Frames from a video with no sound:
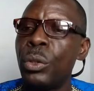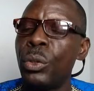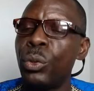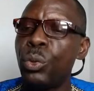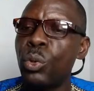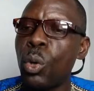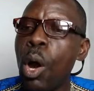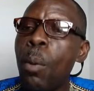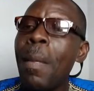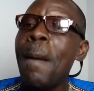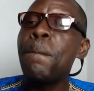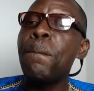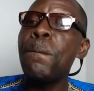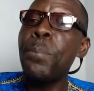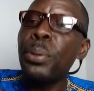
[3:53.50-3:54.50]
to come
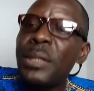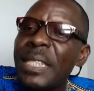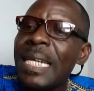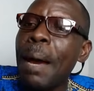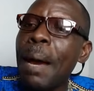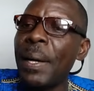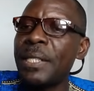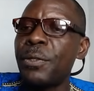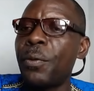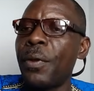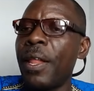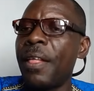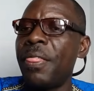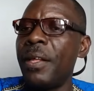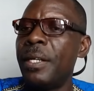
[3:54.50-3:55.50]
and put that
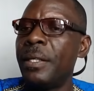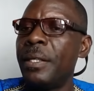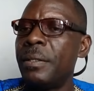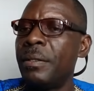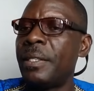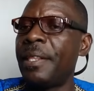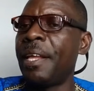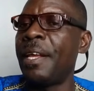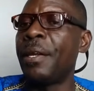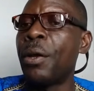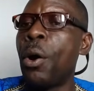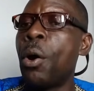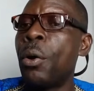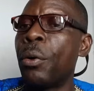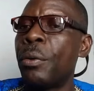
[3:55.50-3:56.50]
particular thing
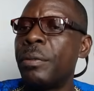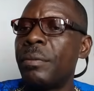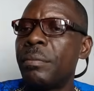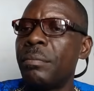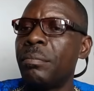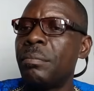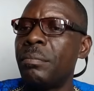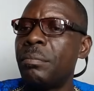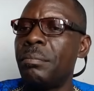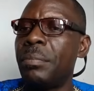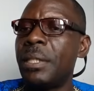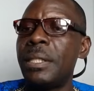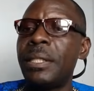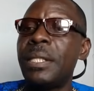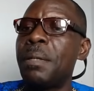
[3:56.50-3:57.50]
on. Be
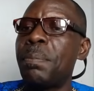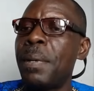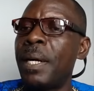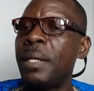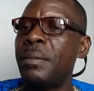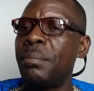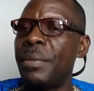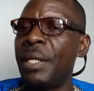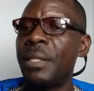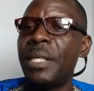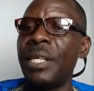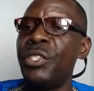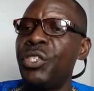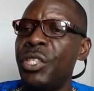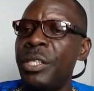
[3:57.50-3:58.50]
it a pant, be it a
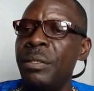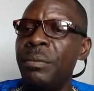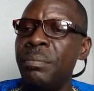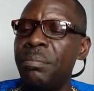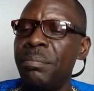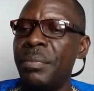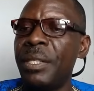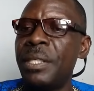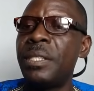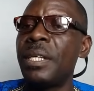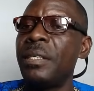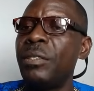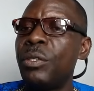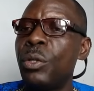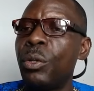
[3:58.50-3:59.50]
jean, be it
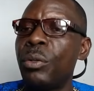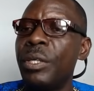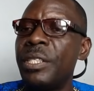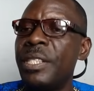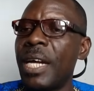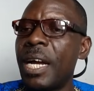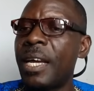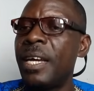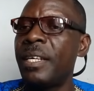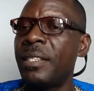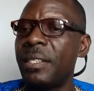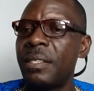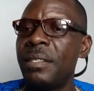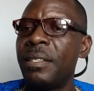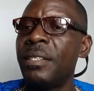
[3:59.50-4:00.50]
a jacket,
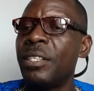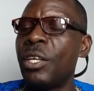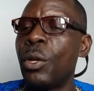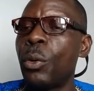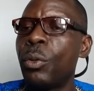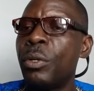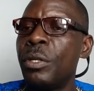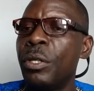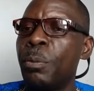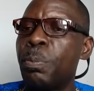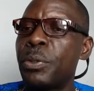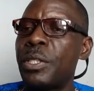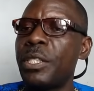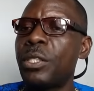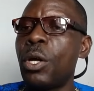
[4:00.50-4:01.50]
put
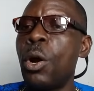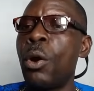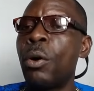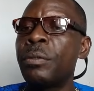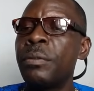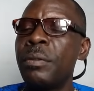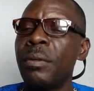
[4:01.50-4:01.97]
it on